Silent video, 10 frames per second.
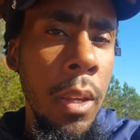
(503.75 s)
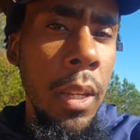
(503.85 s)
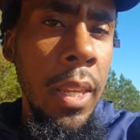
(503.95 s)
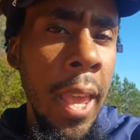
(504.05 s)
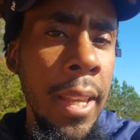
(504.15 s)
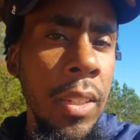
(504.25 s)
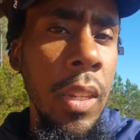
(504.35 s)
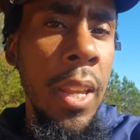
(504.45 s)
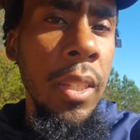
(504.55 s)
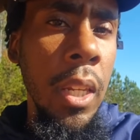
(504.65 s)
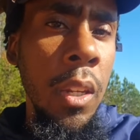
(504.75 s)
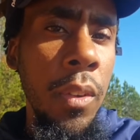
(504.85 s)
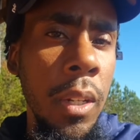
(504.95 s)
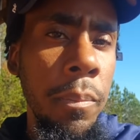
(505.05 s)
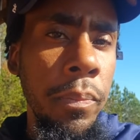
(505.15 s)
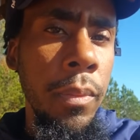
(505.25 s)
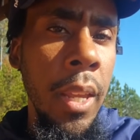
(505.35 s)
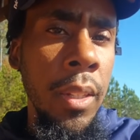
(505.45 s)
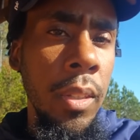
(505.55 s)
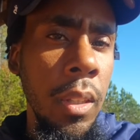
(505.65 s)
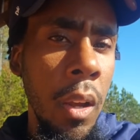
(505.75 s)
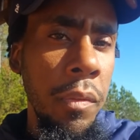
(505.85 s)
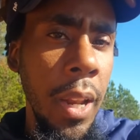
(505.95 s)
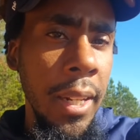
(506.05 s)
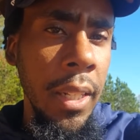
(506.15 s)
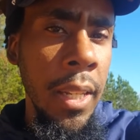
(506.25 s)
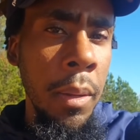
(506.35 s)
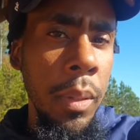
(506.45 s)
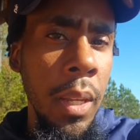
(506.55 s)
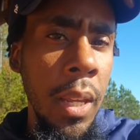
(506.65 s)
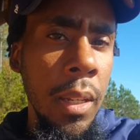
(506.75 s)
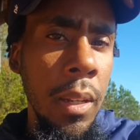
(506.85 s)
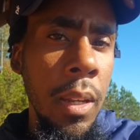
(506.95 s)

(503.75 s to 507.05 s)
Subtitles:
Kane says even in stuff like the NBA,